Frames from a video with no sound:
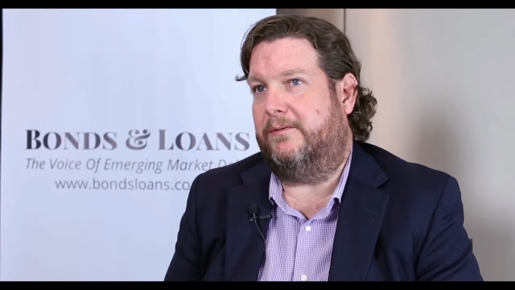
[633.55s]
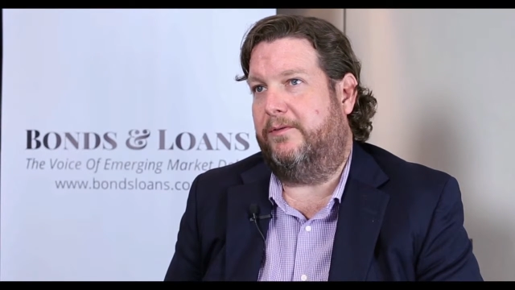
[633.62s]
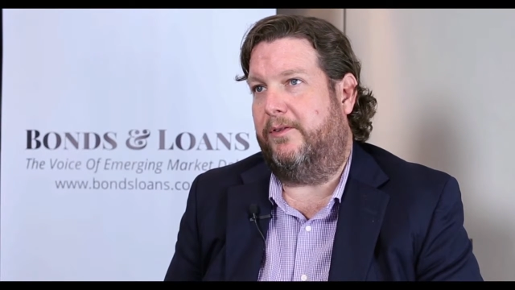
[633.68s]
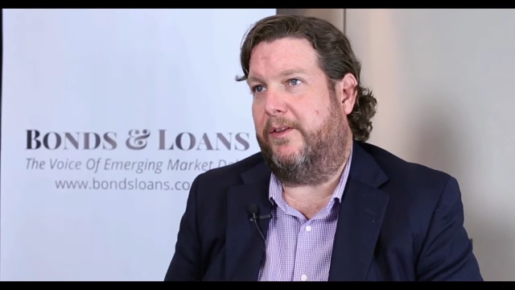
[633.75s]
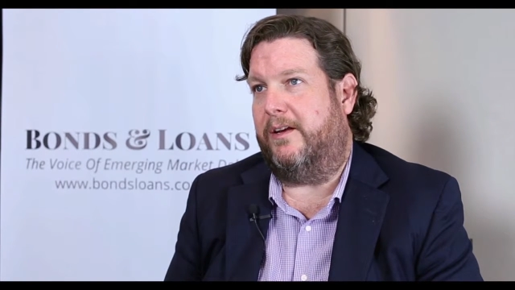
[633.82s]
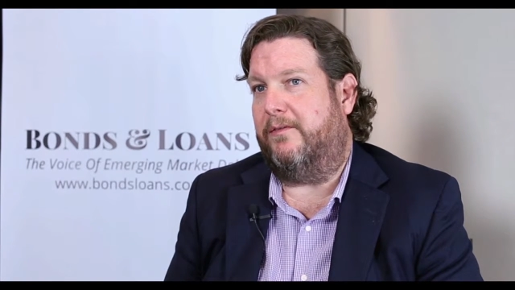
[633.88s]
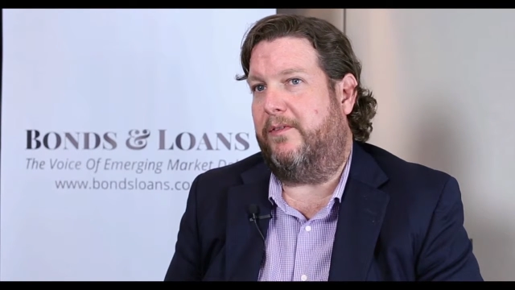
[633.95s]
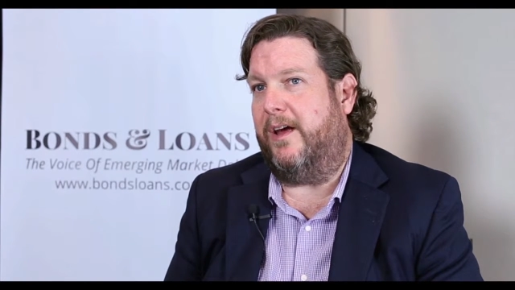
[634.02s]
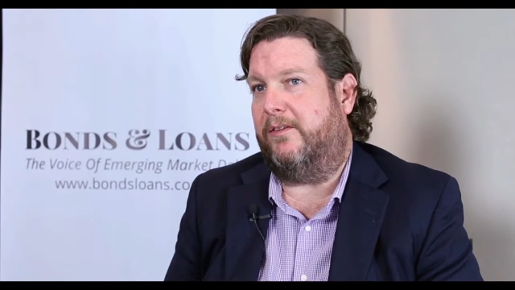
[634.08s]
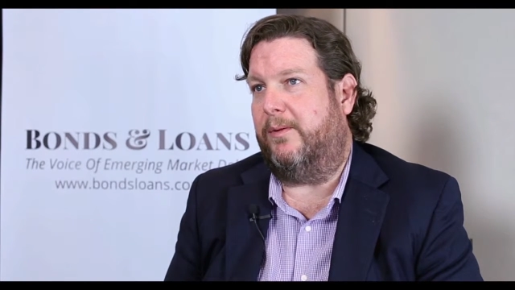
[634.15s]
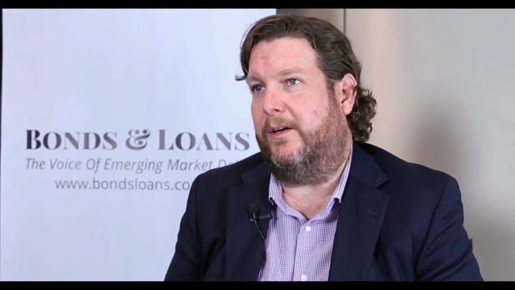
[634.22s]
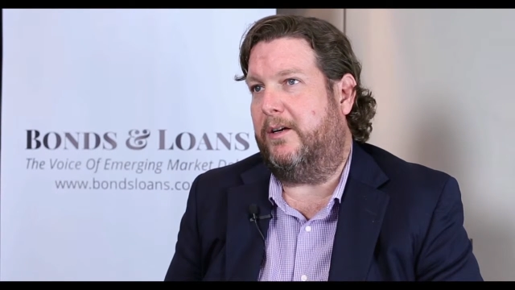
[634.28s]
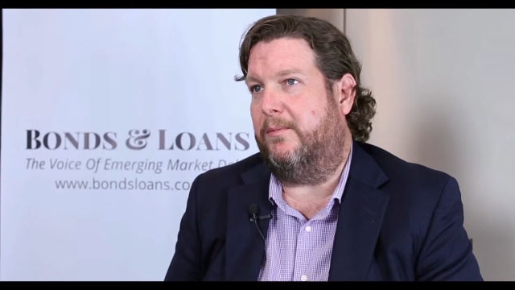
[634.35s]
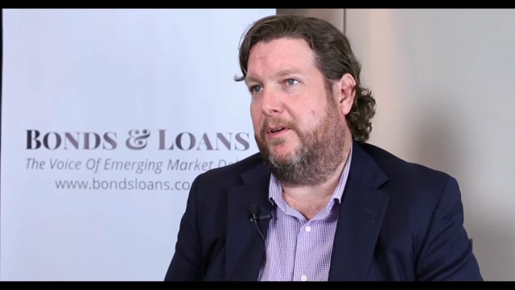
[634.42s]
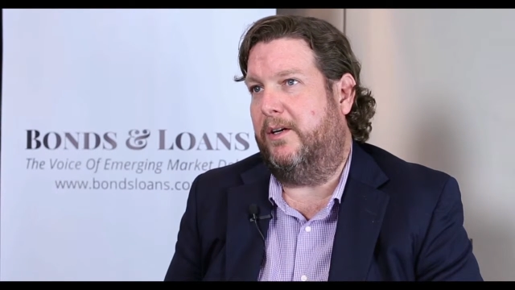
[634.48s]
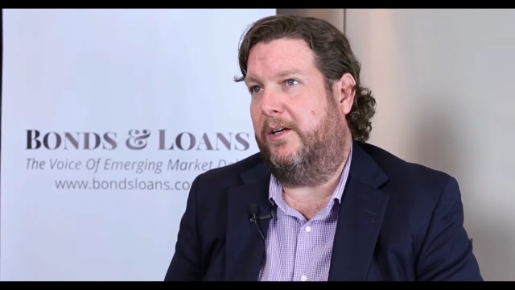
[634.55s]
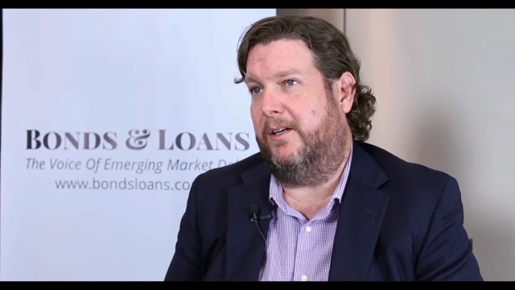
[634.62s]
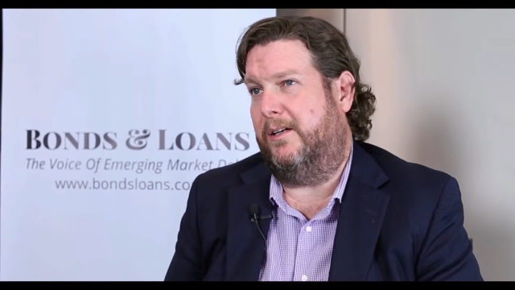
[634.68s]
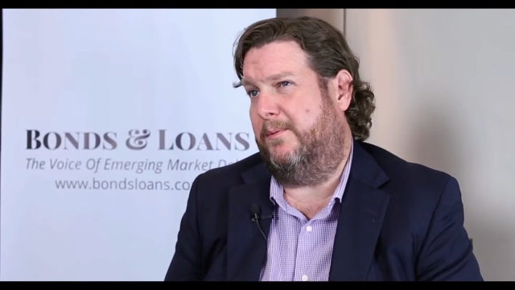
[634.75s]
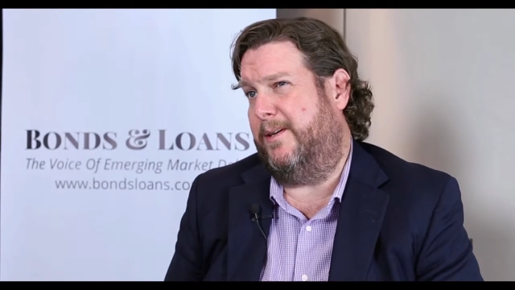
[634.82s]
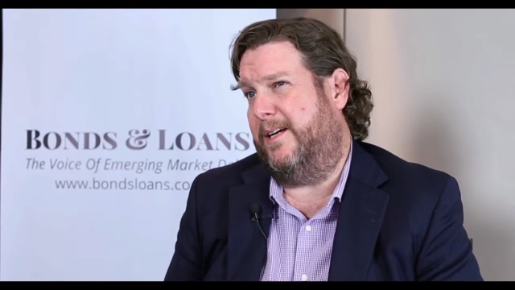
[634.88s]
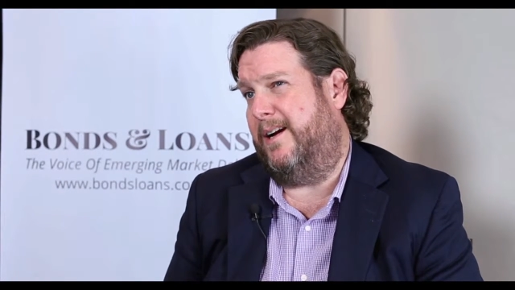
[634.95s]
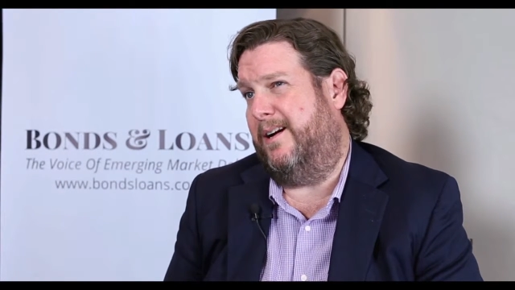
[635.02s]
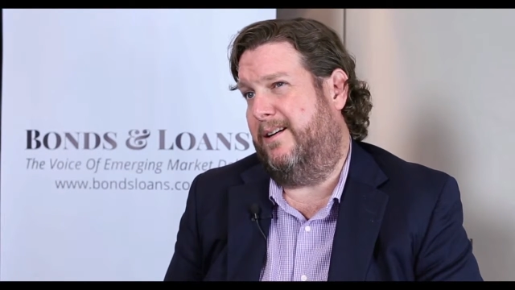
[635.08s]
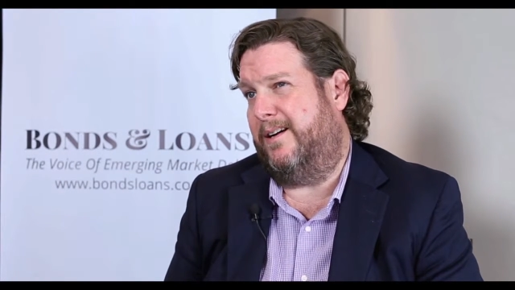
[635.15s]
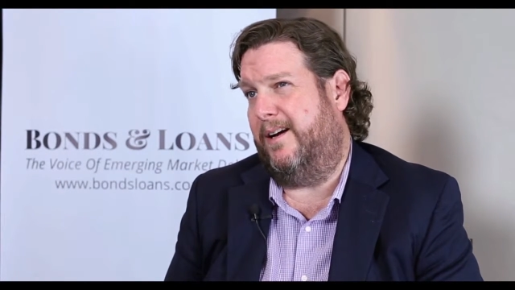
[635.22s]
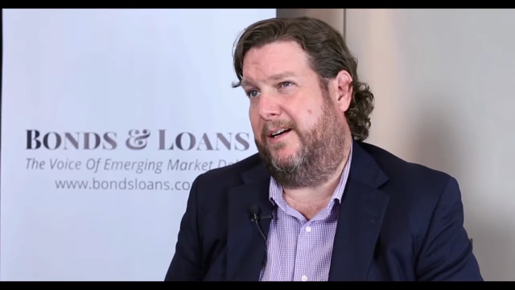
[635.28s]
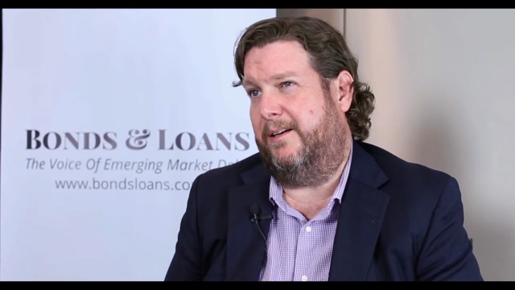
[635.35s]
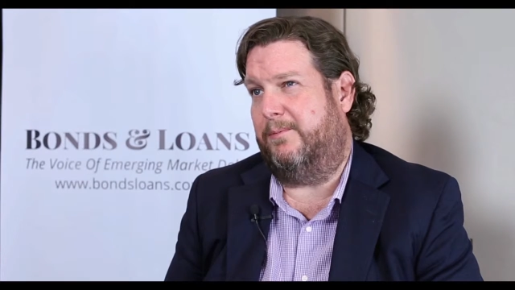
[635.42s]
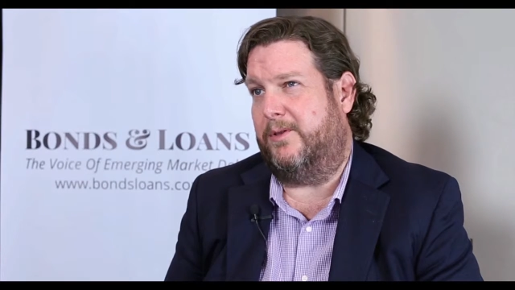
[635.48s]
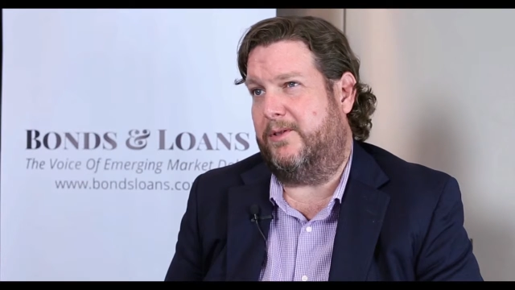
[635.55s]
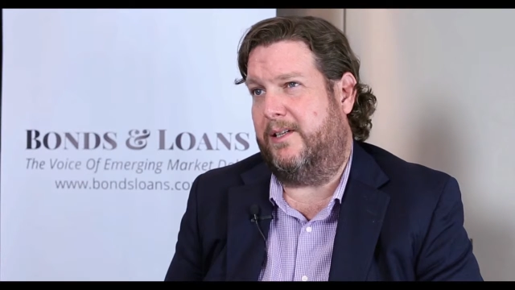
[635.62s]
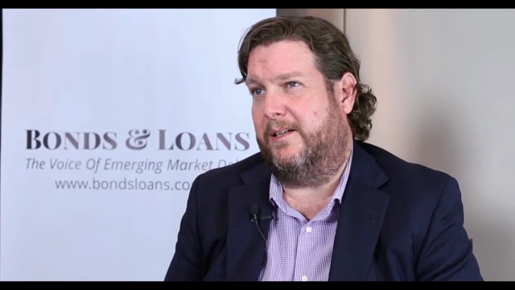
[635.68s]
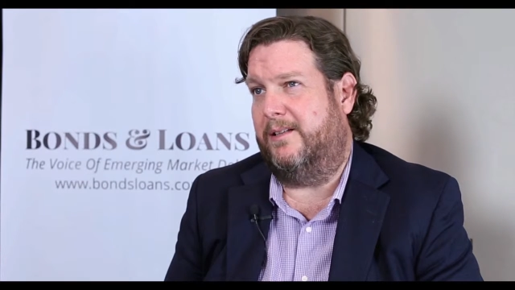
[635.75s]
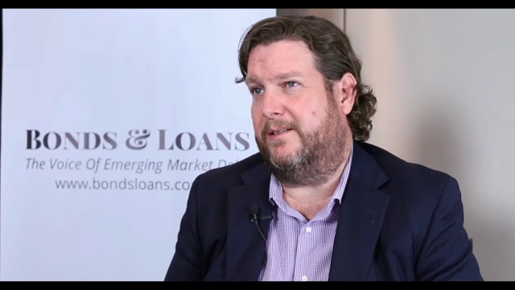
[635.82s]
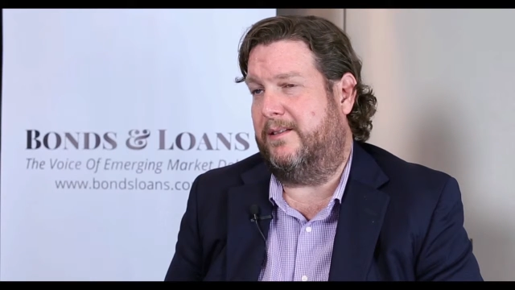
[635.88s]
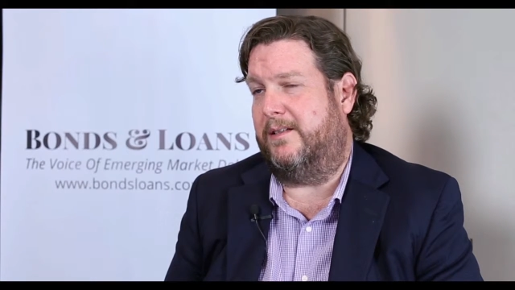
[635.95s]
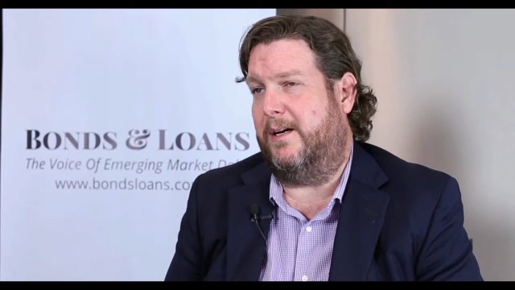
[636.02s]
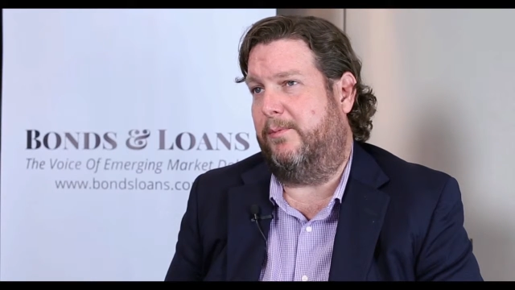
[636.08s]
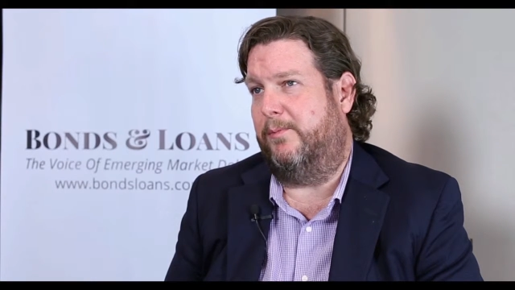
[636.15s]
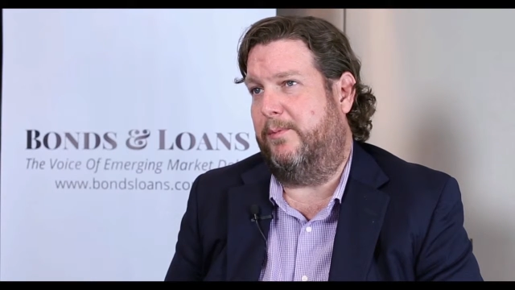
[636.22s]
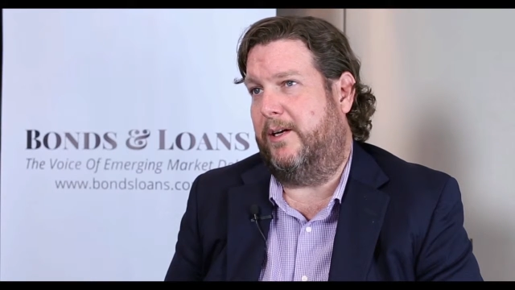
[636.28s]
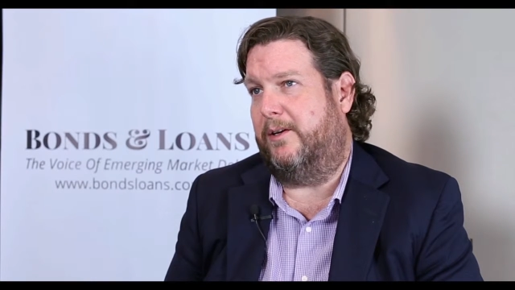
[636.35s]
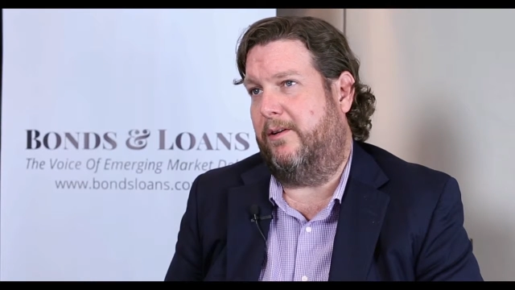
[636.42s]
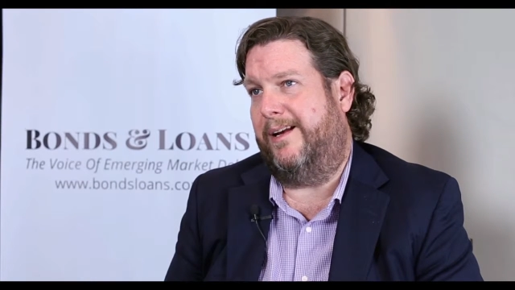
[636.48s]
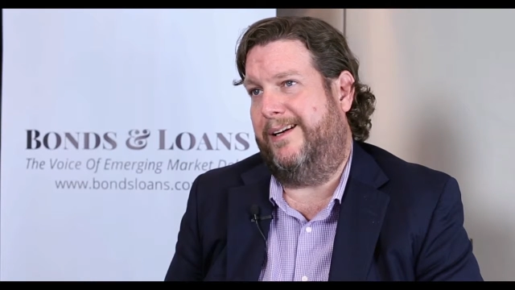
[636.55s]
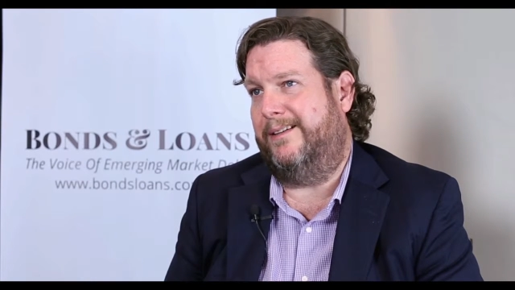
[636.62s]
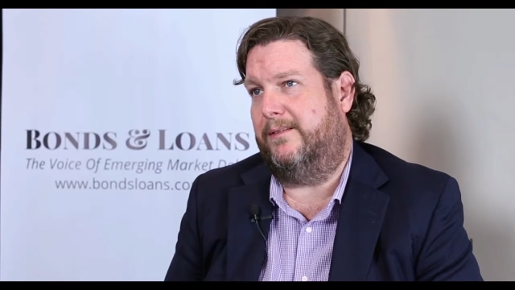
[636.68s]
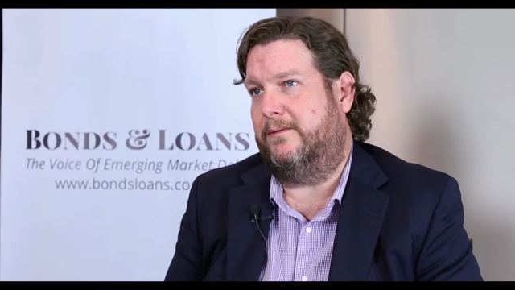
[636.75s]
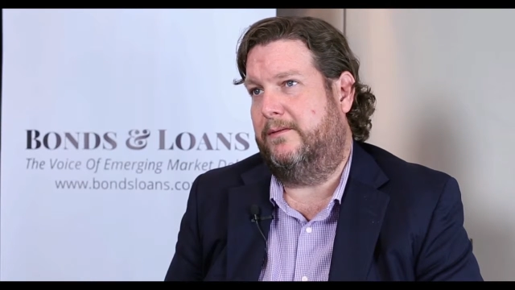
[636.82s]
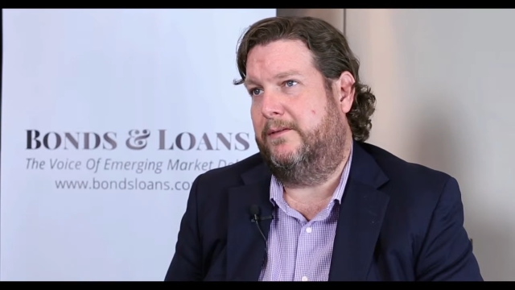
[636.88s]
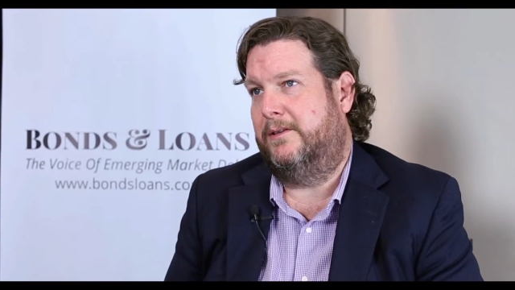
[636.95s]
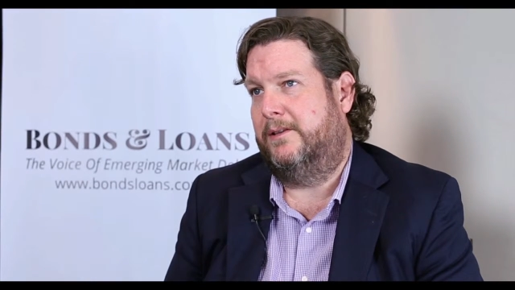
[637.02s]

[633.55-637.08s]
for the investment community to be haircutting Brazil as a double B credit